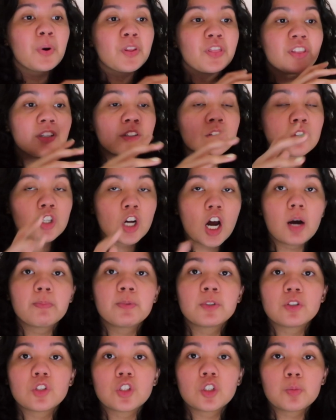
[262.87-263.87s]
but then
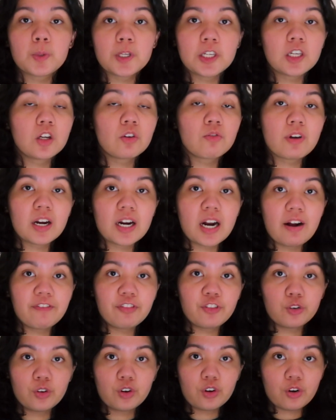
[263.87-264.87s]
stops speaking right
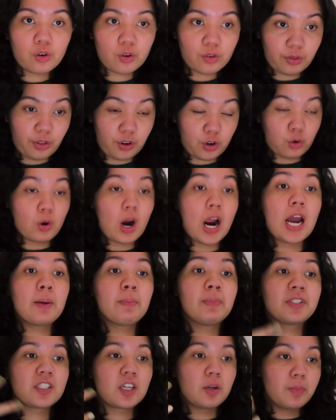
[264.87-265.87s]
after the
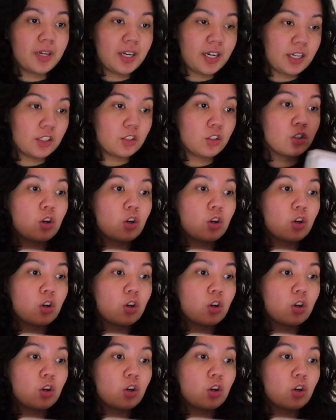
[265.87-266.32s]
crime is committed,